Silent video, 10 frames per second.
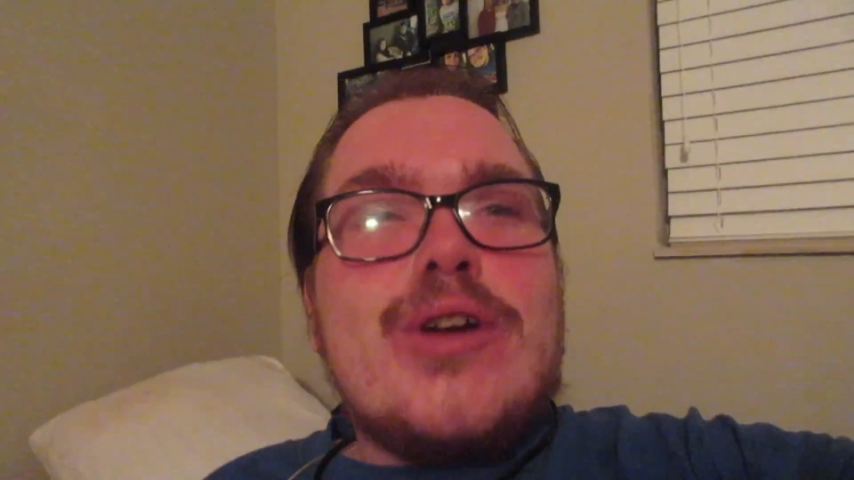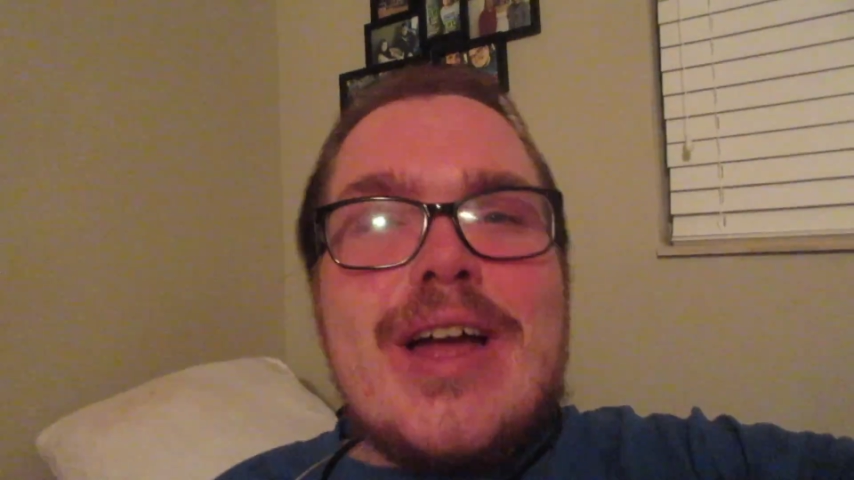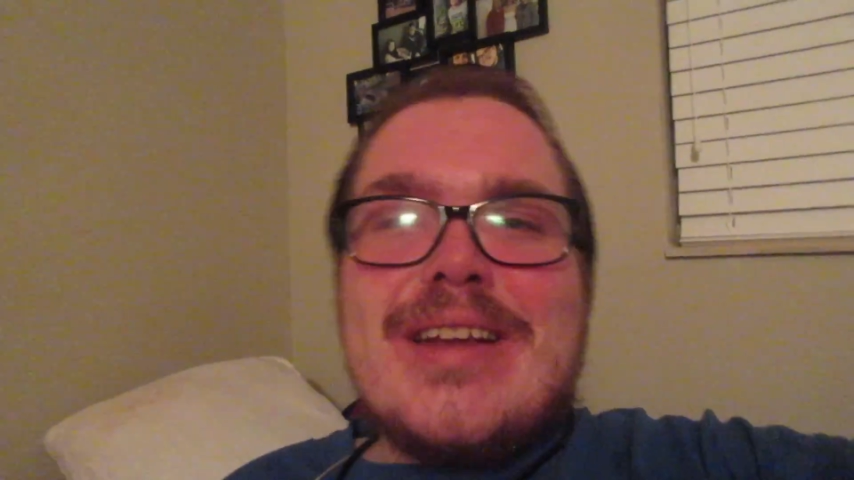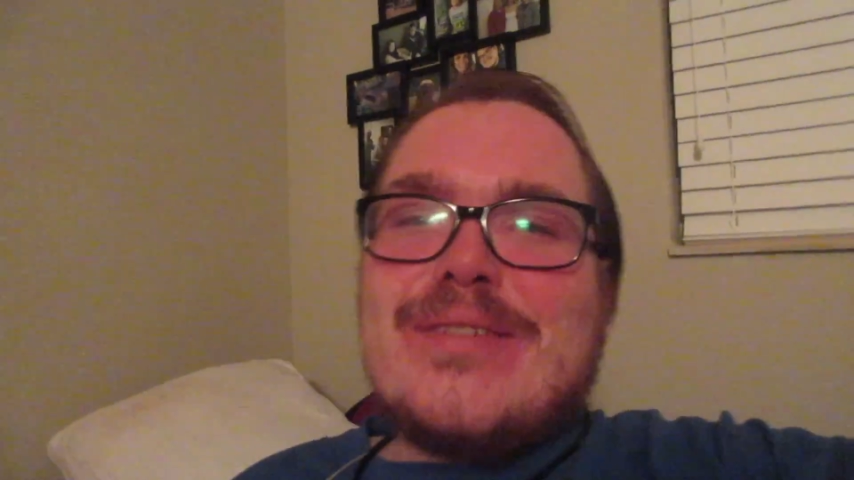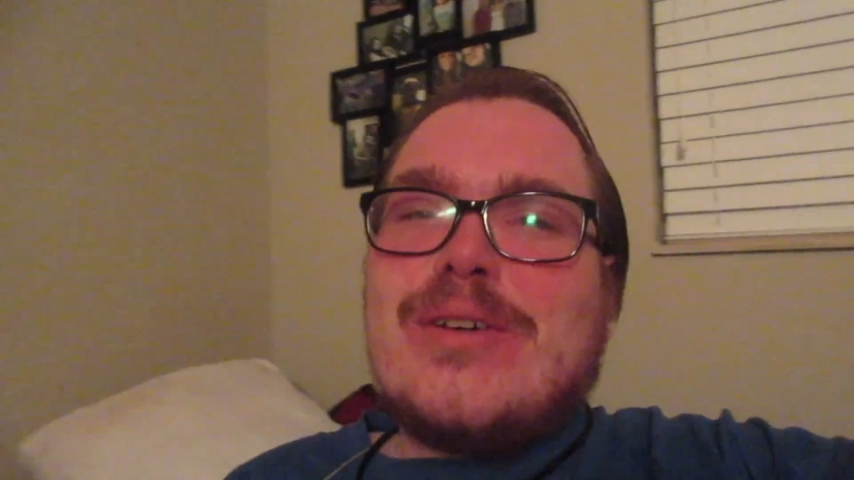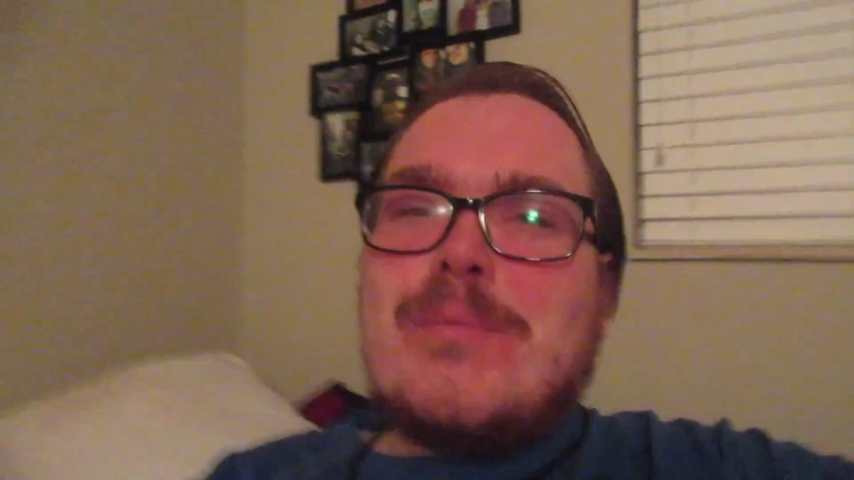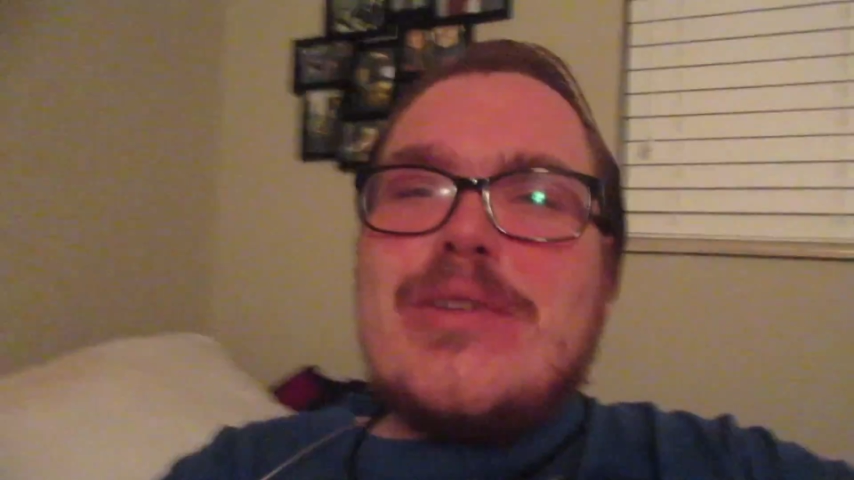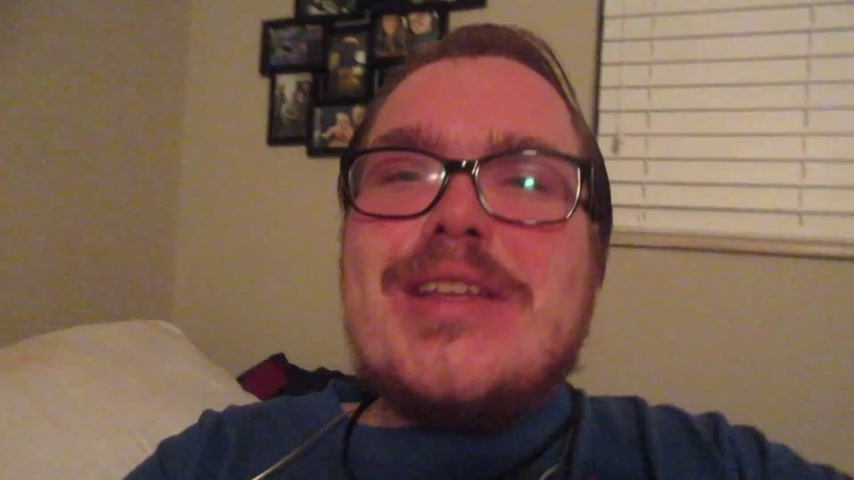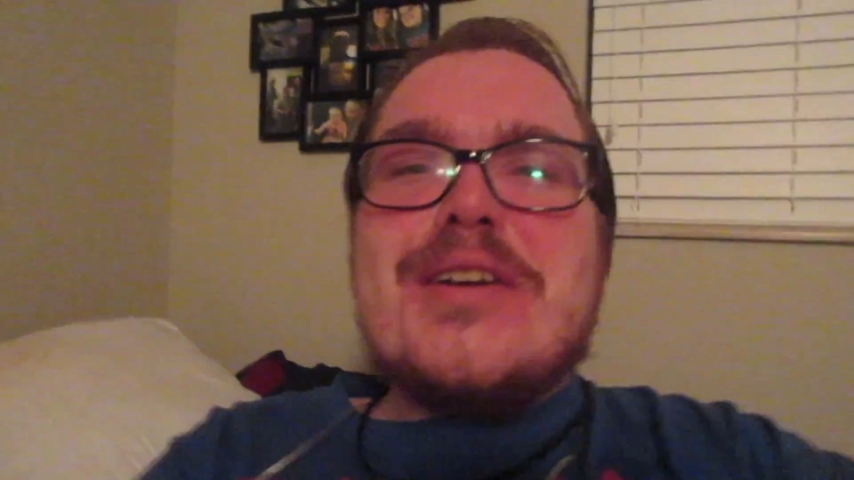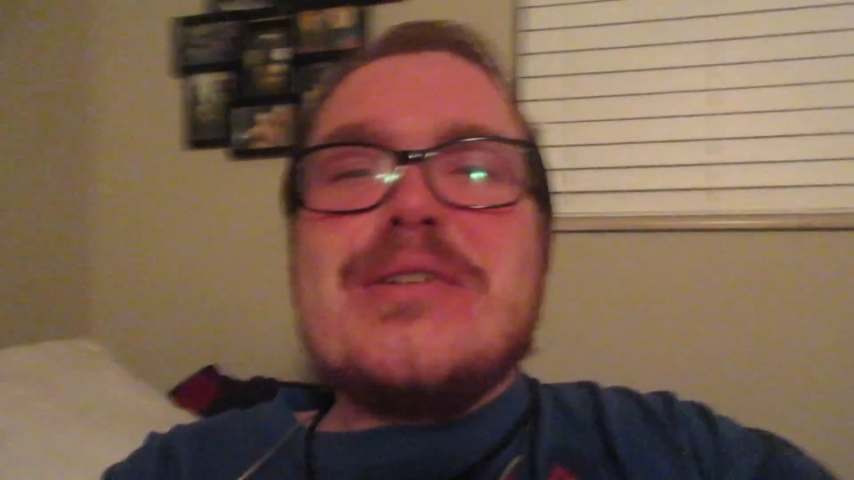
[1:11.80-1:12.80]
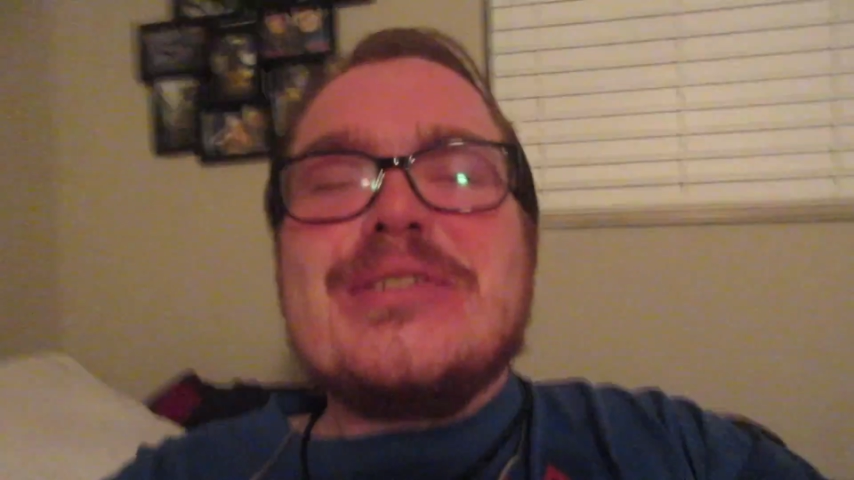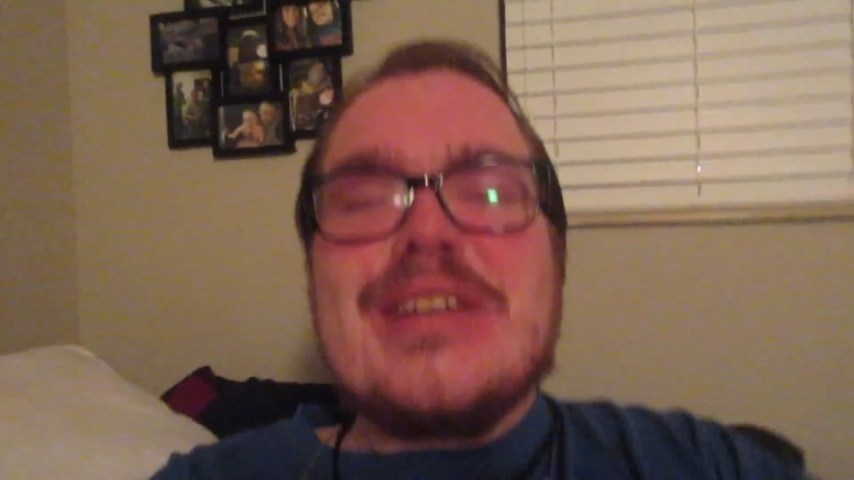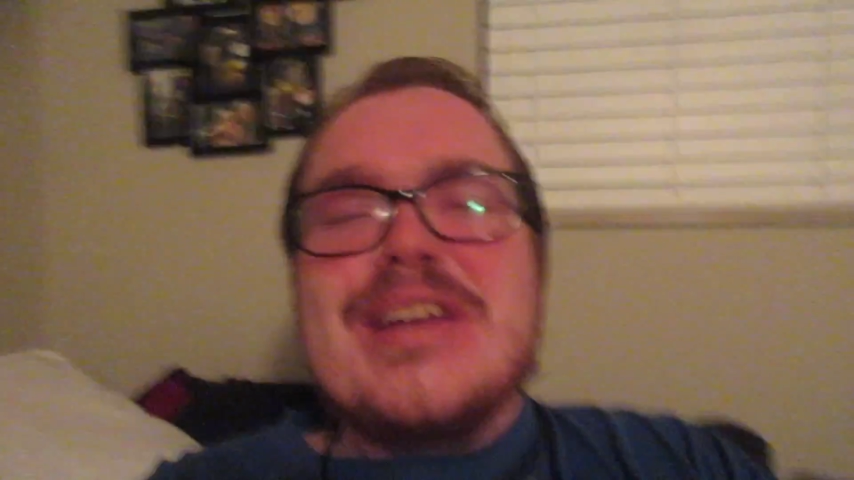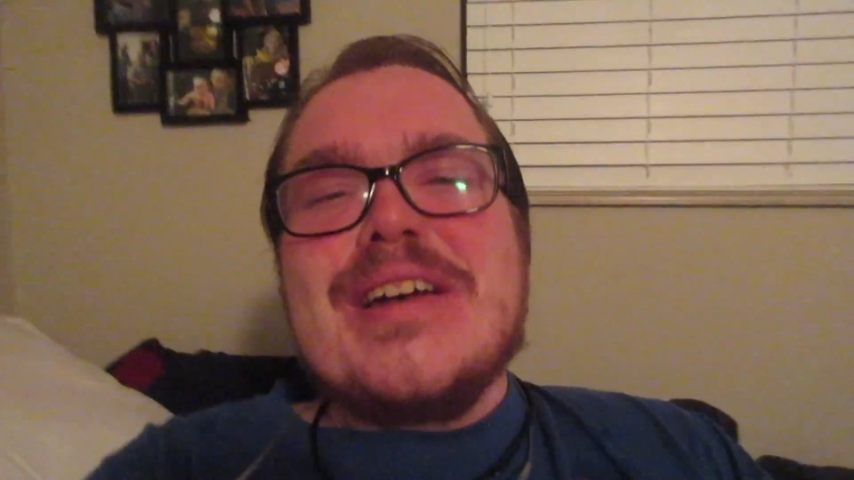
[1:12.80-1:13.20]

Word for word: trying to film videos